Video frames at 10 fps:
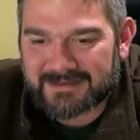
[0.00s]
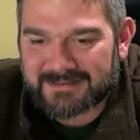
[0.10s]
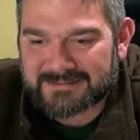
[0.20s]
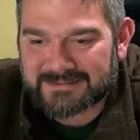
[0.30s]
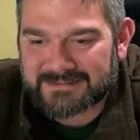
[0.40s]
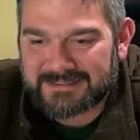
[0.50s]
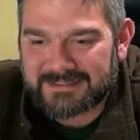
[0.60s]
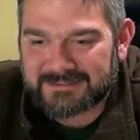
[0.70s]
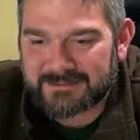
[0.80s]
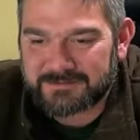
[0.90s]
Let's
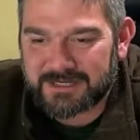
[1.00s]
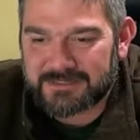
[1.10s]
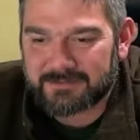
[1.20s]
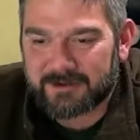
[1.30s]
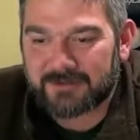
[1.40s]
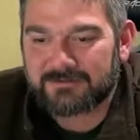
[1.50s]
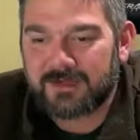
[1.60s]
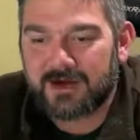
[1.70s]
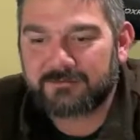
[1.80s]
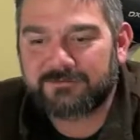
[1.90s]
see, chump change. I bought a
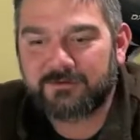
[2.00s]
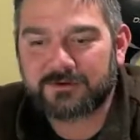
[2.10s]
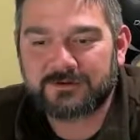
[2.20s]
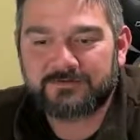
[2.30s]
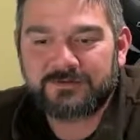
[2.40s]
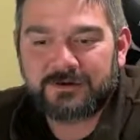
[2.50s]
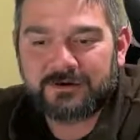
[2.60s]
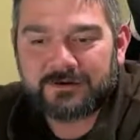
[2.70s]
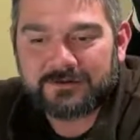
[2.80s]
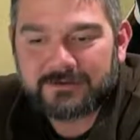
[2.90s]
lot before
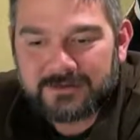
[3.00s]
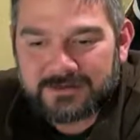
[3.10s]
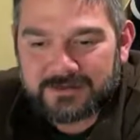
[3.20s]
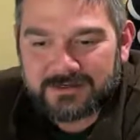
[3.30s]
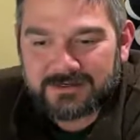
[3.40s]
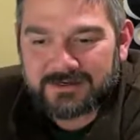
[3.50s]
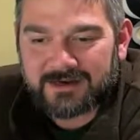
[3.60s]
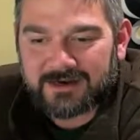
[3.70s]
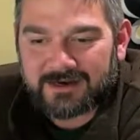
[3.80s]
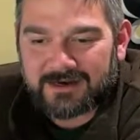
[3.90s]
crypto.
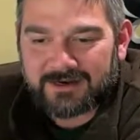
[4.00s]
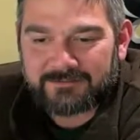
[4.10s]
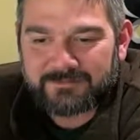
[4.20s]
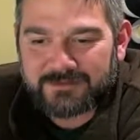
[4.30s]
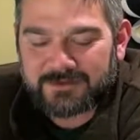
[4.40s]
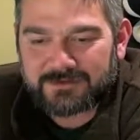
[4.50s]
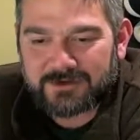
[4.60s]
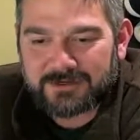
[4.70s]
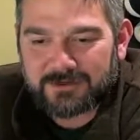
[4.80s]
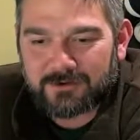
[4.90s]
You
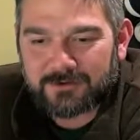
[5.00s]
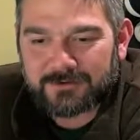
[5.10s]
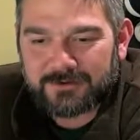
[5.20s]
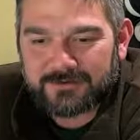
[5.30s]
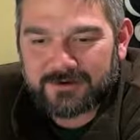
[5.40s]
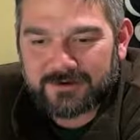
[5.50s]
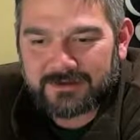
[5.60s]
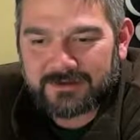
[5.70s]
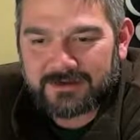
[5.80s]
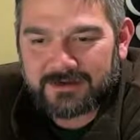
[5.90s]
talking gold or you
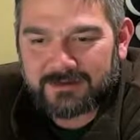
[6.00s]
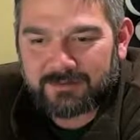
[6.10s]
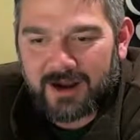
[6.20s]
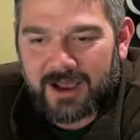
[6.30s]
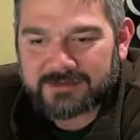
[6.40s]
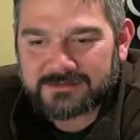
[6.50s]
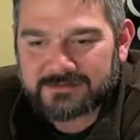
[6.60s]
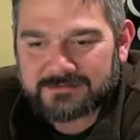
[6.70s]
talking brass?